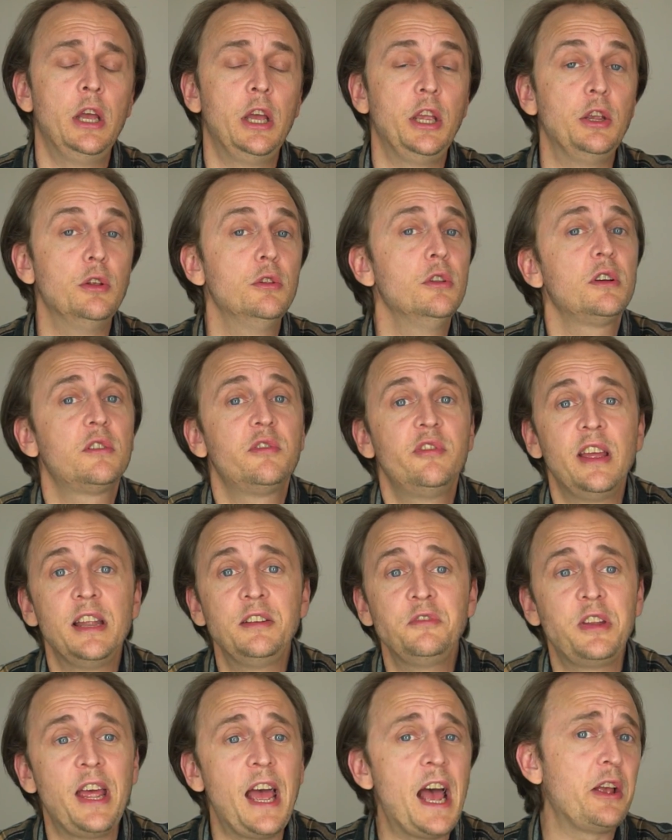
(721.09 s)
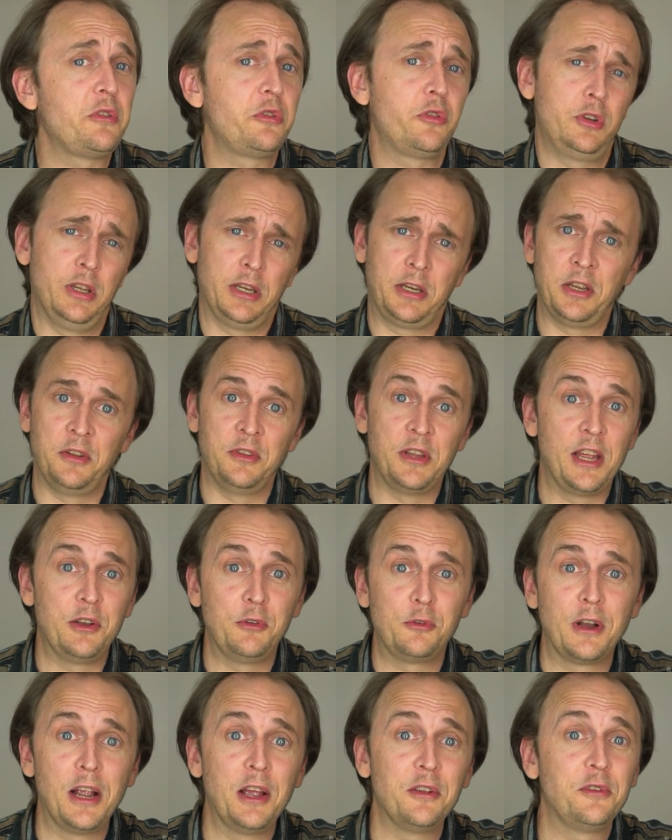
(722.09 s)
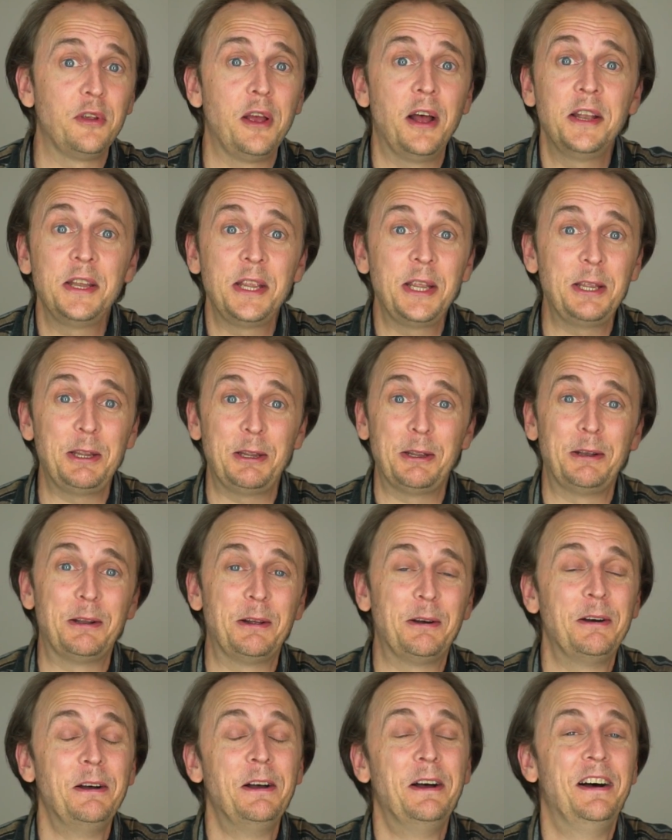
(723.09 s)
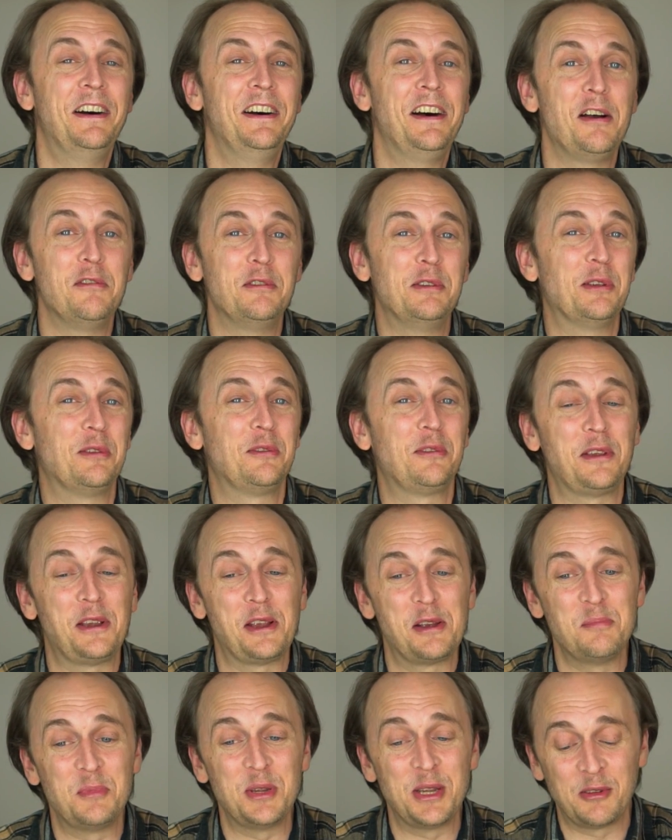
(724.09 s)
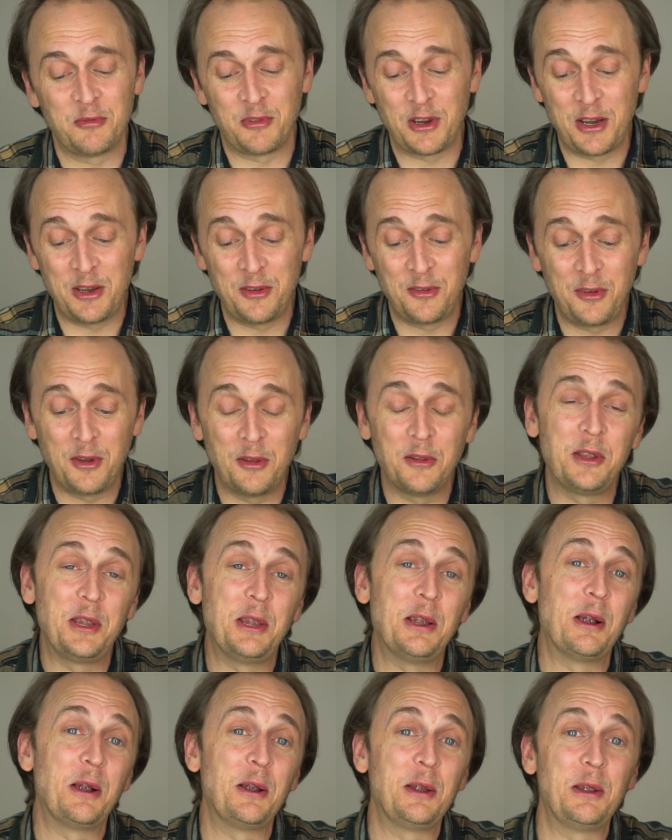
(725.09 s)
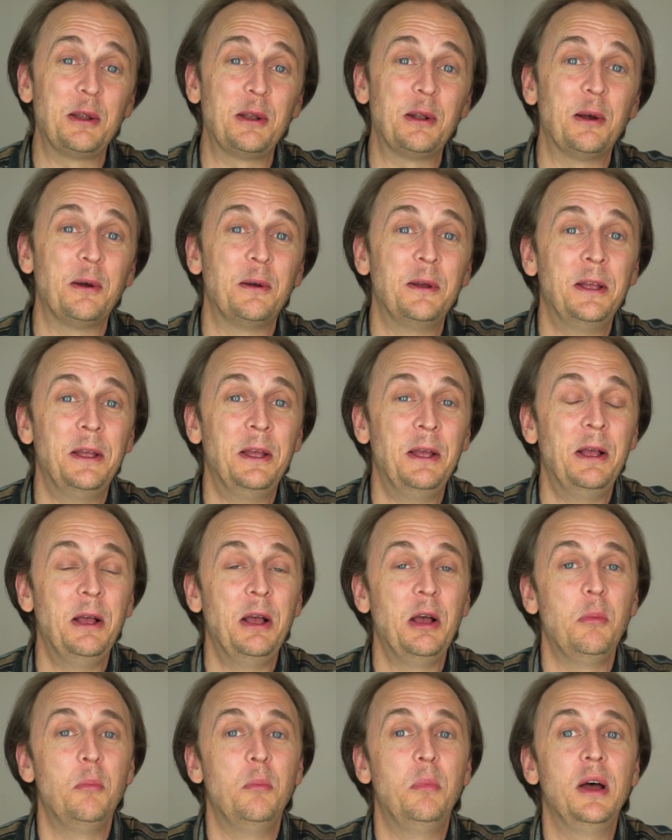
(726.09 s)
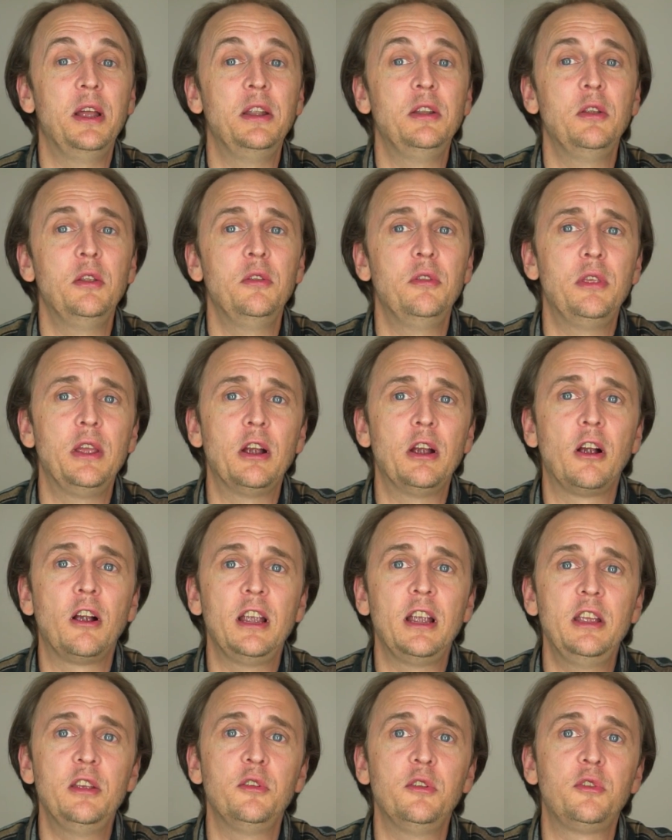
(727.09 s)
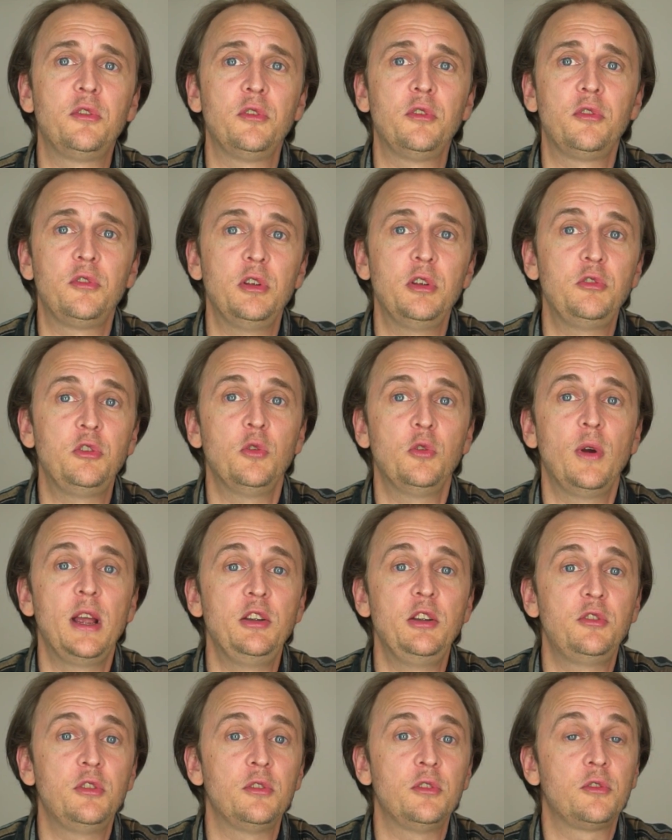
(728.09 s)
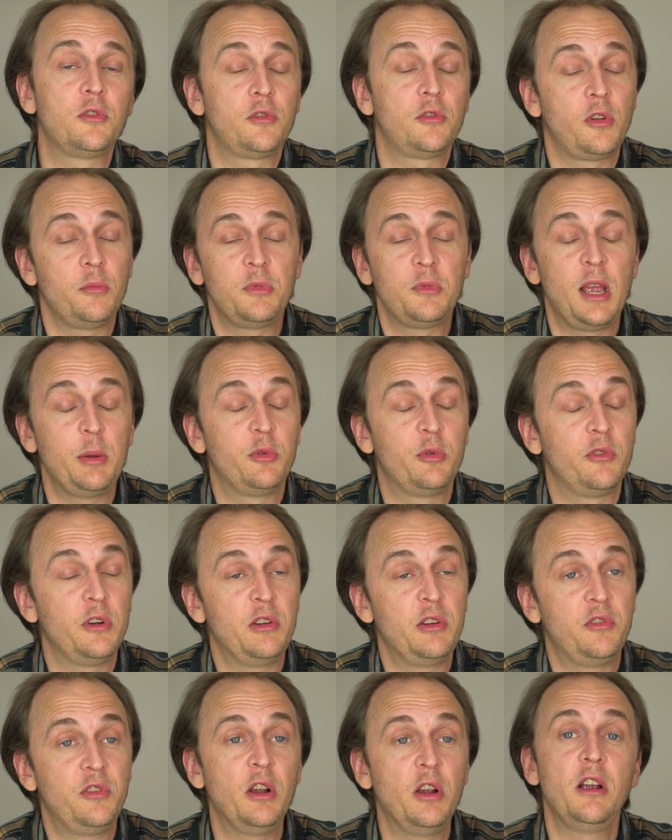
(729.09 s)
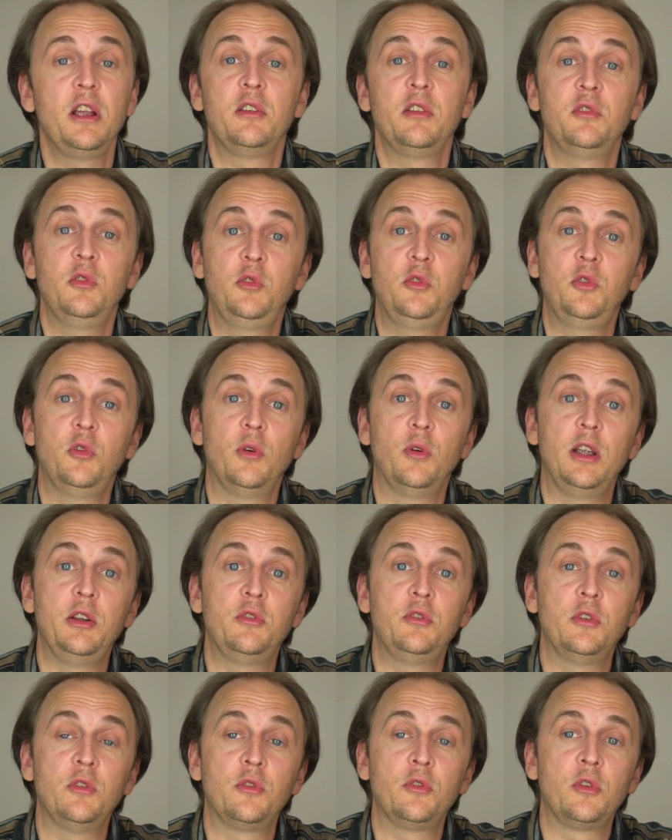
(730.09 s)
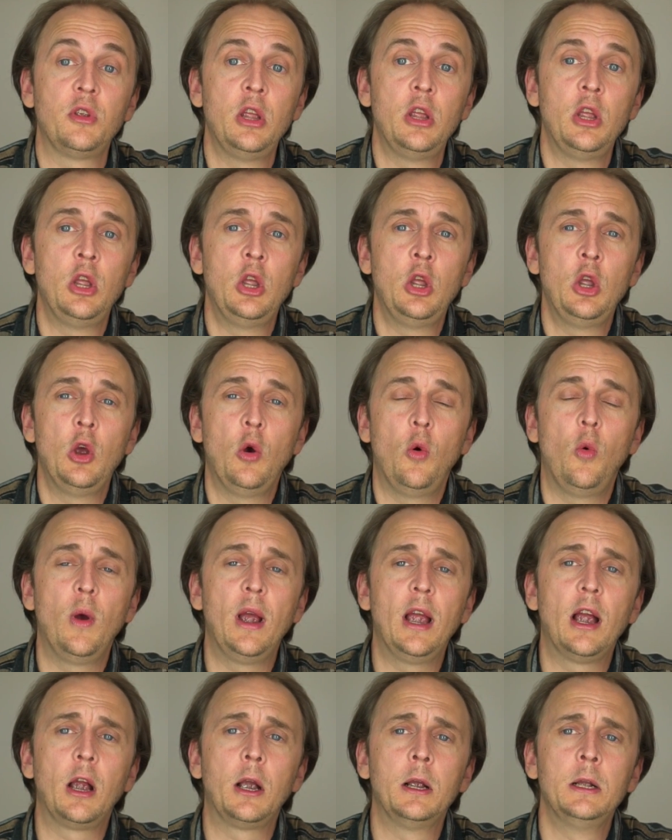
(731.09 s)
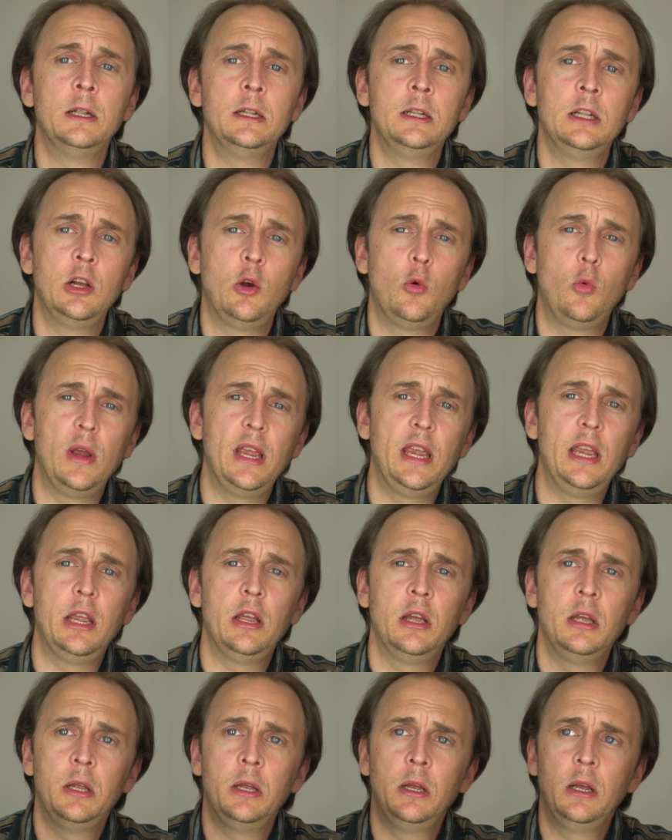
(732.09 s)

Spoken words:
You look fantastic in that dress, honey. Obviously I'm being very silly here, but there is situations, sometimes very serious situations, where we